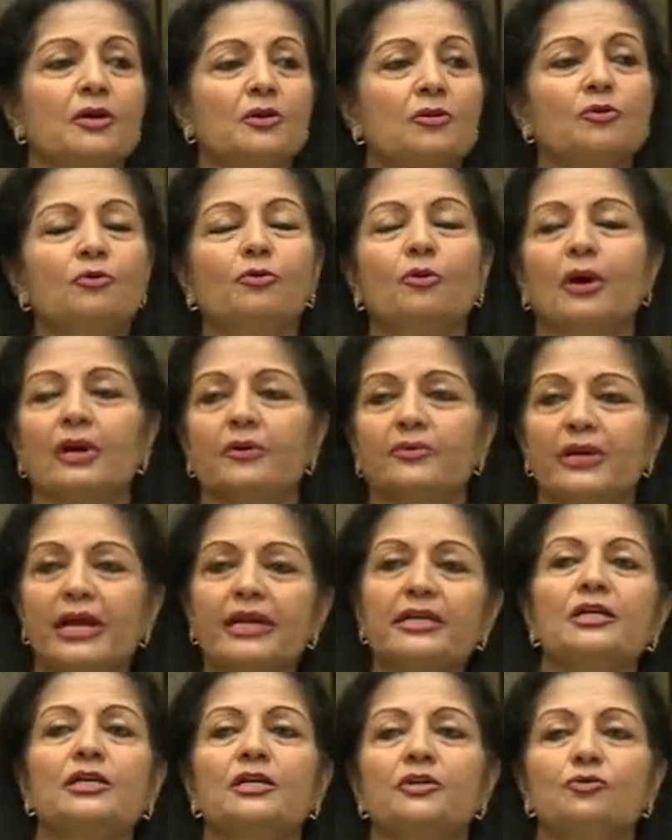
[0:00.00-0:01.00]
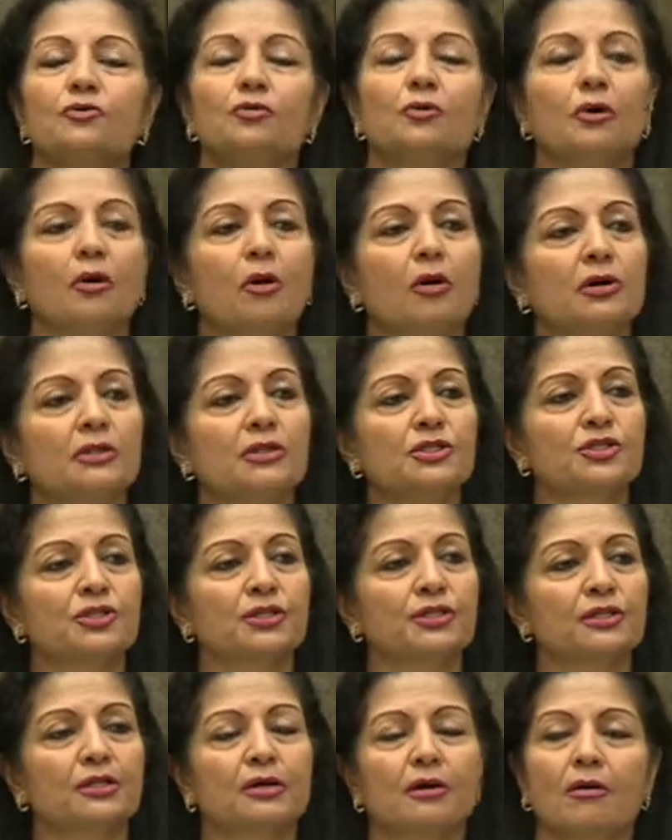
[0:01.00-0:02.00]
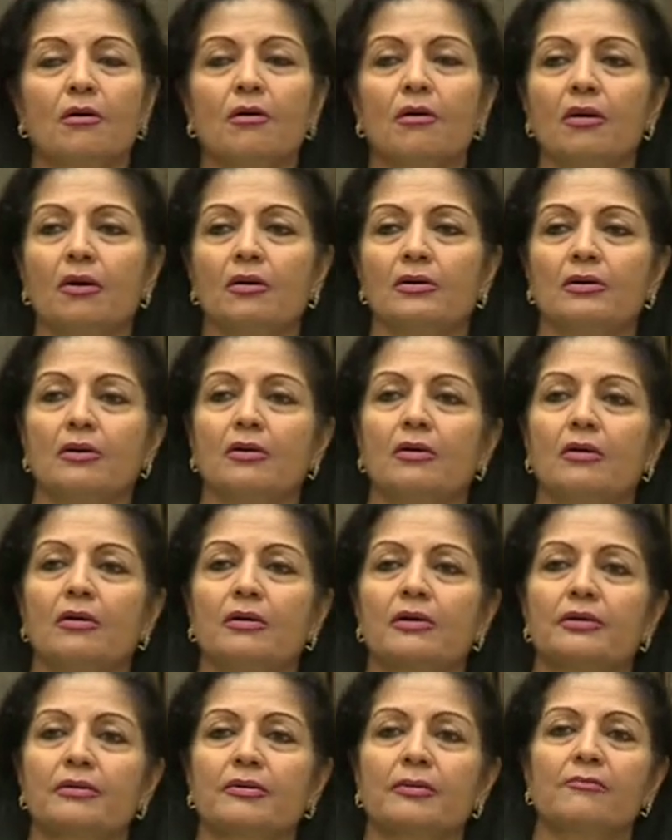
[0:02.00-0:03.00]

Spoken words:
you are ready to launch or